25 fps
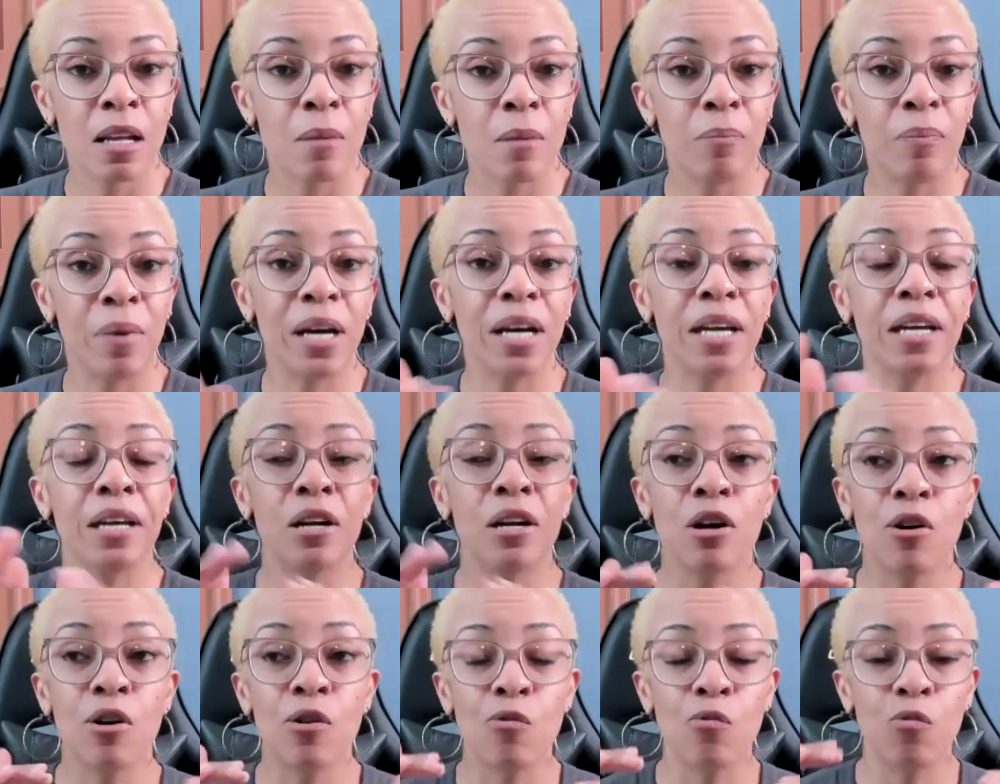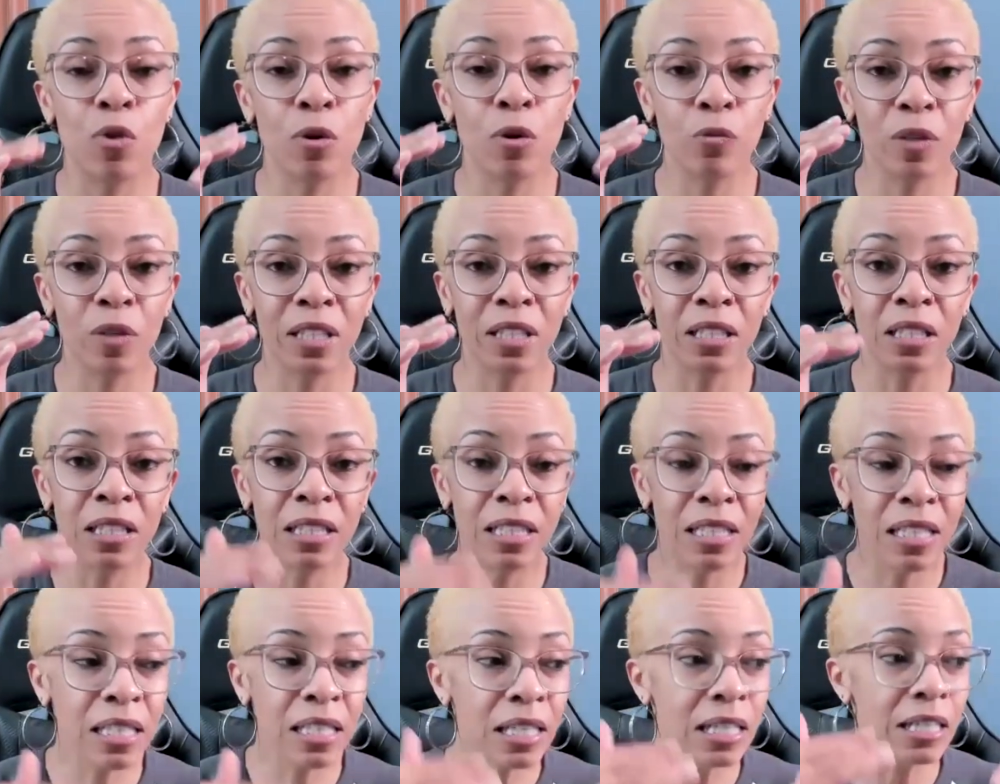But when we
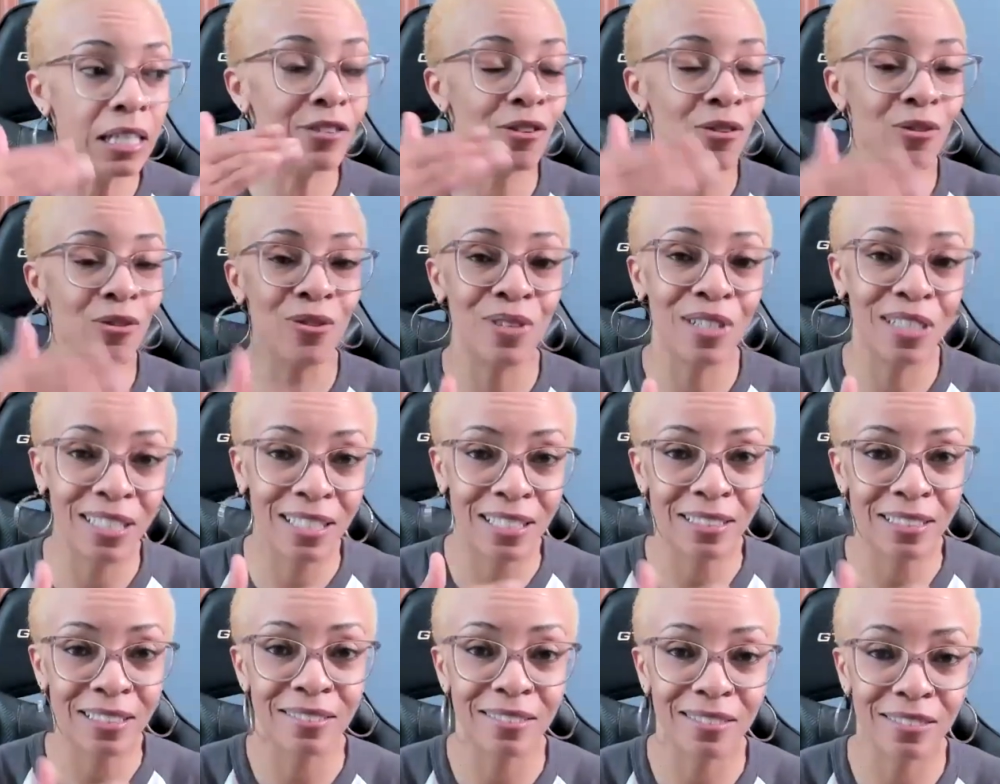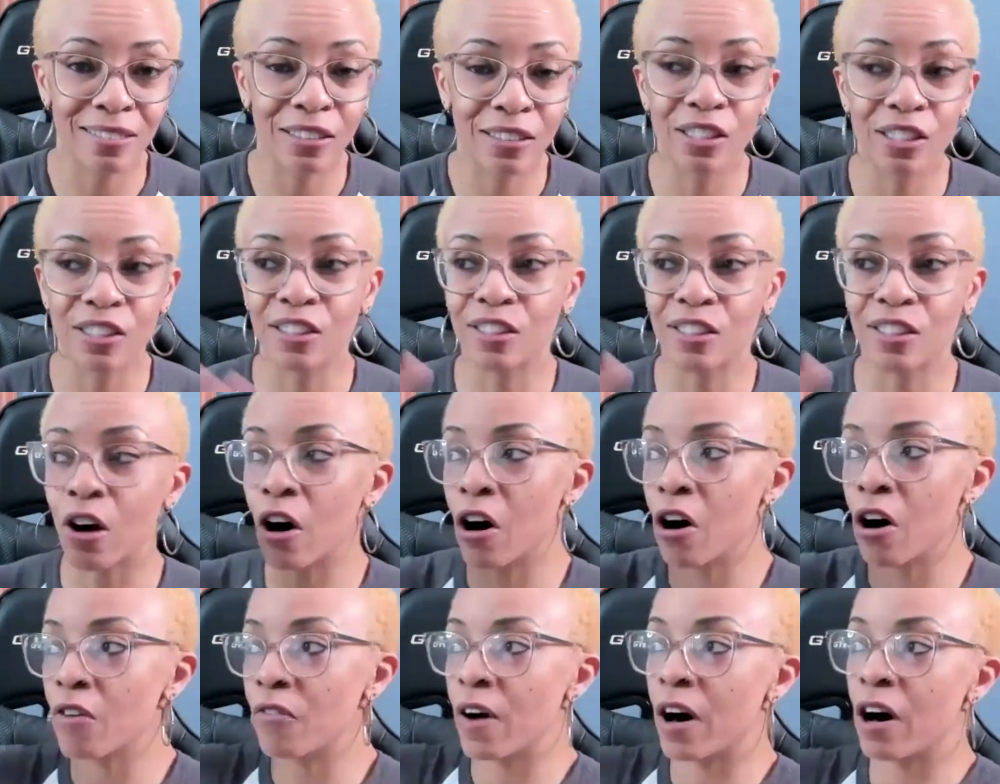lean on it to
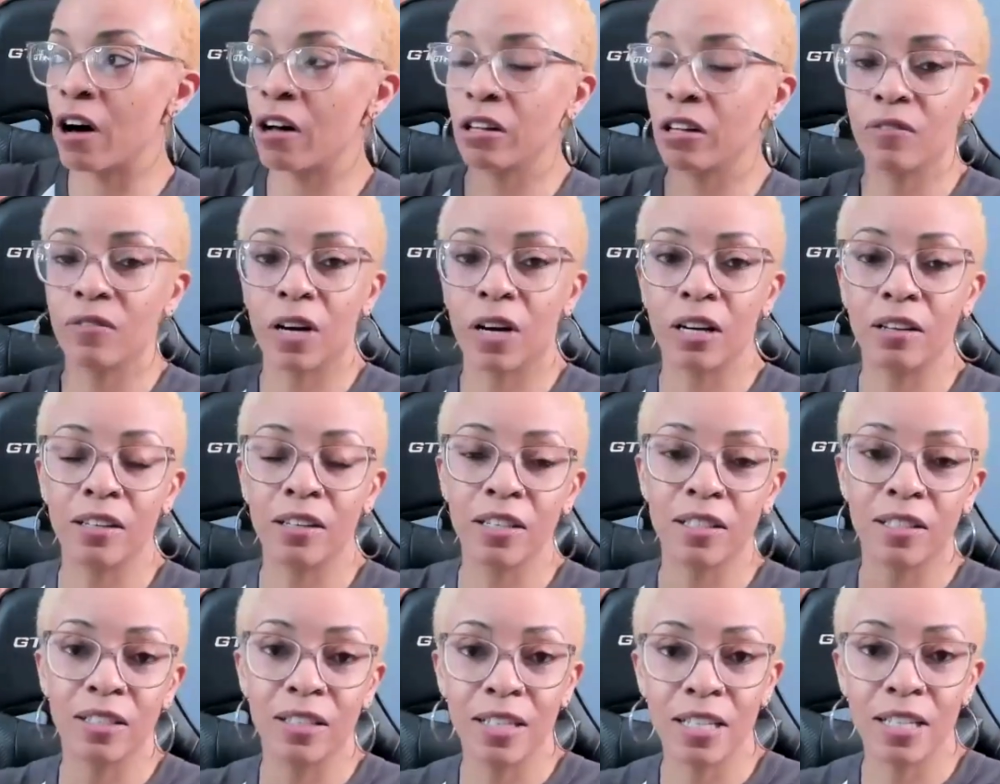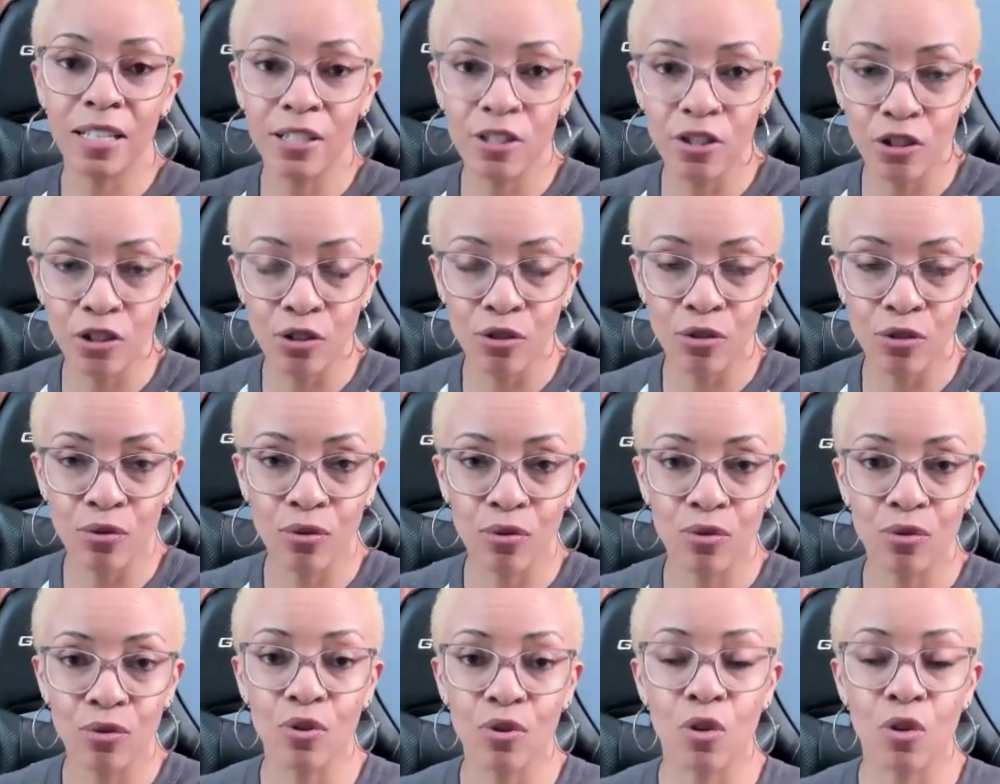solve all of our other issues,